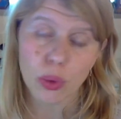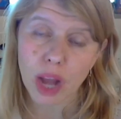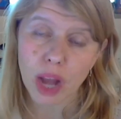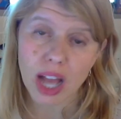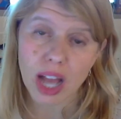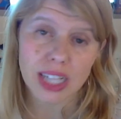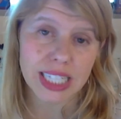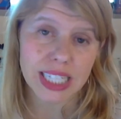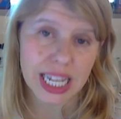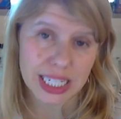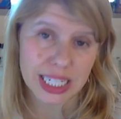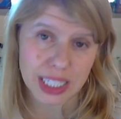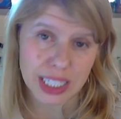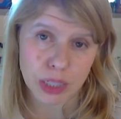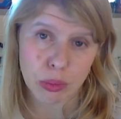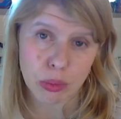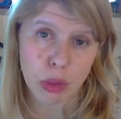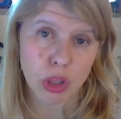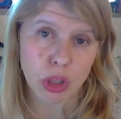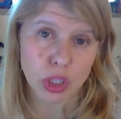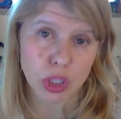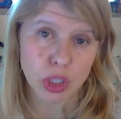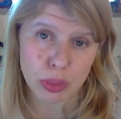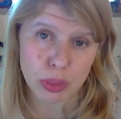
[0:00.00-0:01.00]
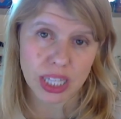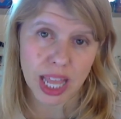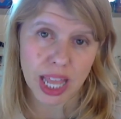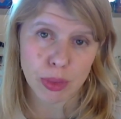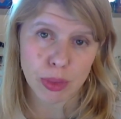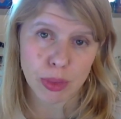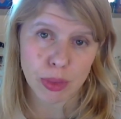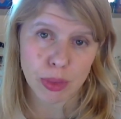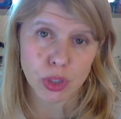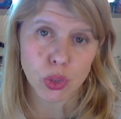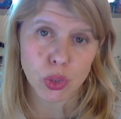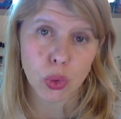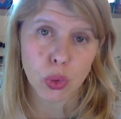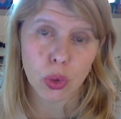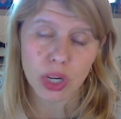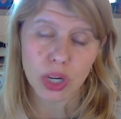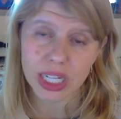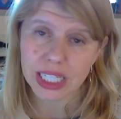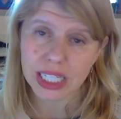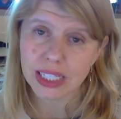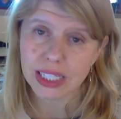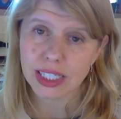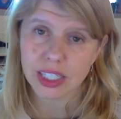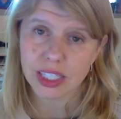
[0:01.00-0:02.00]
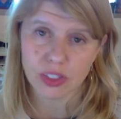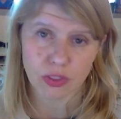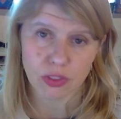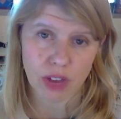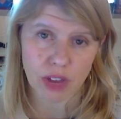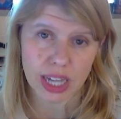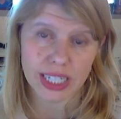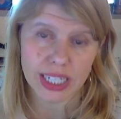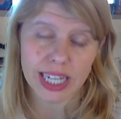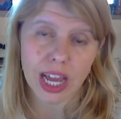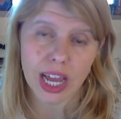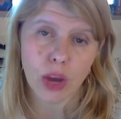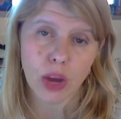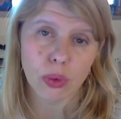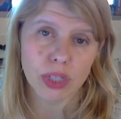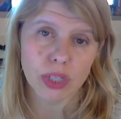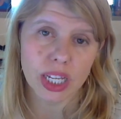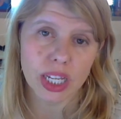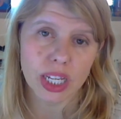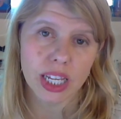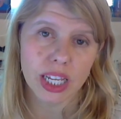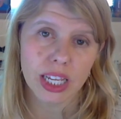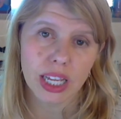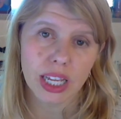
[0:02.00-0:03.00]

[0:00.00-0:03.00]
contacting multiple laboratories to find out